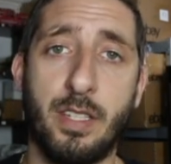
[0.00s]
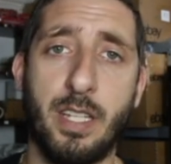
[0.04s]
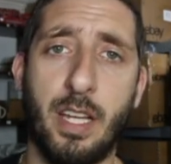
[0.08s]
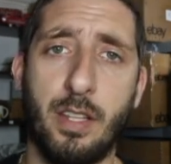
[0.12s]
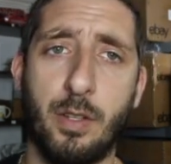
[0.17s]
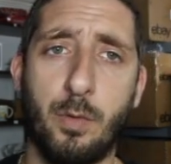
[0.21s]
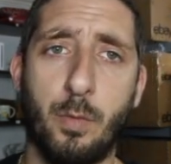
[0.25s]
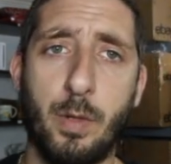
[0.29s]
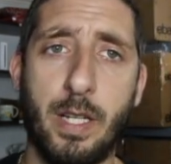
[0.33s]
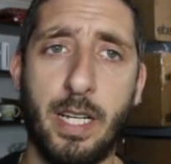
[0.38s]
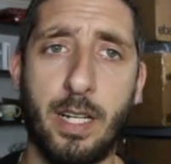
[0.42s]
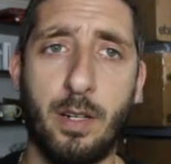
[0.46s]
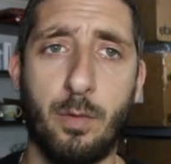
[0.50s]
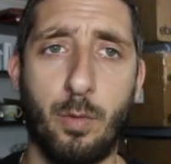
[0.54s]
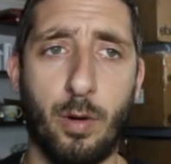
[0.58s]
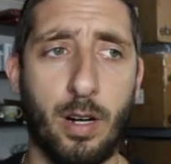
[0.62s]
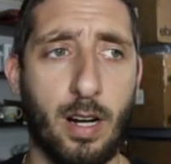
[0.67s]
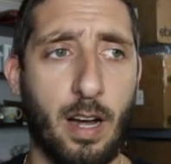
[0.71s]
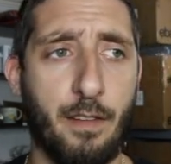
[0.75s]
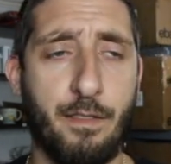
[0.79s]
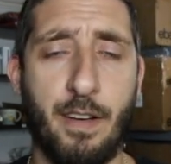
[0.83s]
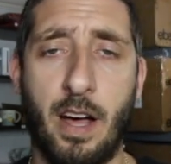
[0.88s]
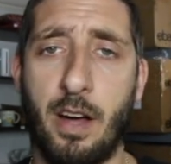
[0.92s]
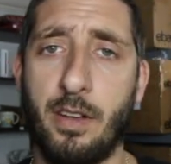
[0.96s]
the other week
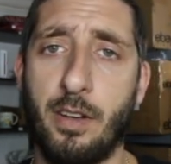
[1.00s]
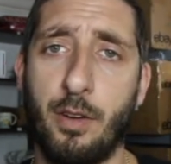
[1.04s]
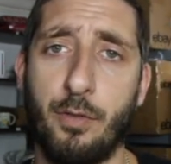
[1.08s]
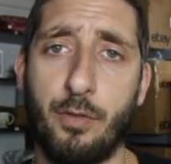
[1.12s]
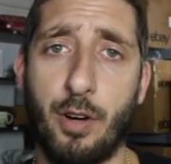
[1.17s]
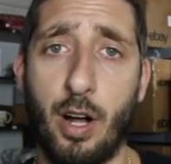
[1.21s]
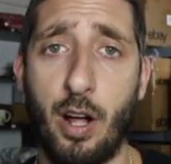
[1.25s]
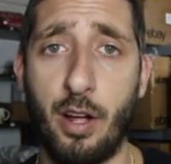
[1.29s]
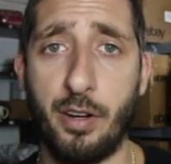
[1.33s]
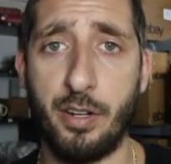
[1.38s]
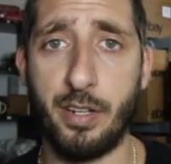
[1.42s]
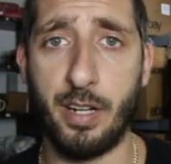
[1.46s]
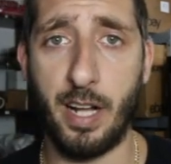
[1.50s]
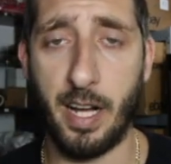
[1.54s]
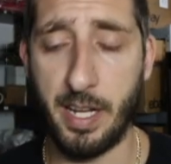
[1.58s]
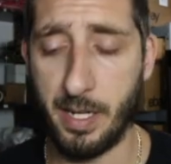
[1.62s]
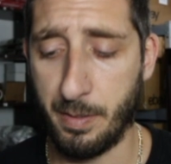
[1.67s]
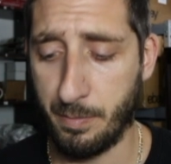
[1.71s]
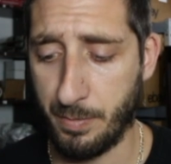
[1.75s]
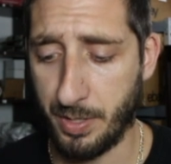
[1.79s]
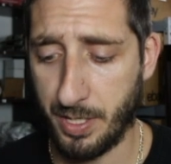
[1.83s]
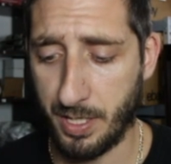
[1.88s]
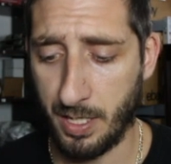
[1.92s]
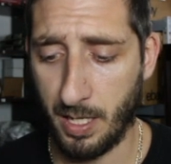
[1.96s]
where I found over 100
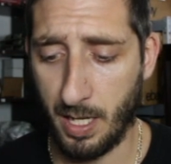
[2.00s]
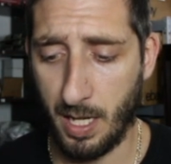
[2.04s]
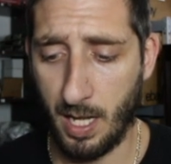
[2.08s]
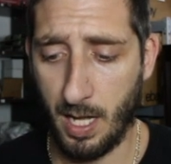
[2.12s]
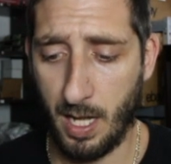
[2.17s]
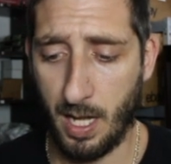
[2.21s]
items.